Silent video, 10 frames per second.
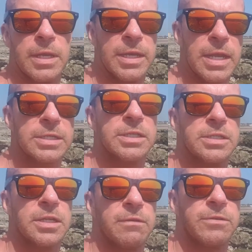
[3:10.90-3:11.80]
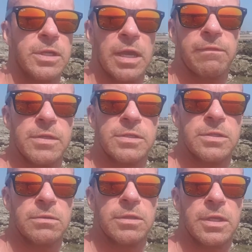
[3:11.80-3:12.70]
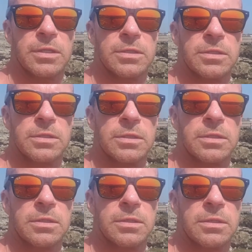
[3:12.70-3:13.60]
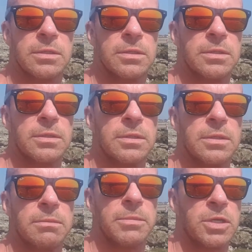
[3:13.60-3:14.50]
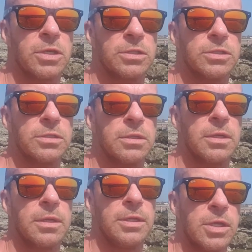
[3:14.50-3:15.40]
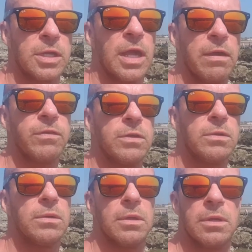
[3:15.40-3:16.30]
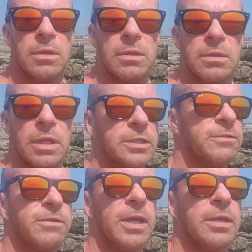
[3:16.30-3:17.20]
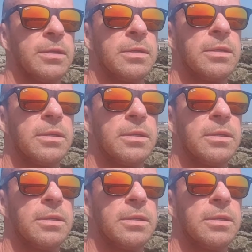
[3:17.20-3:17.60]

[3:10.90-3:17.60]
You need to ask yourself, do you have these two things? Because you can have a goal, that's fine.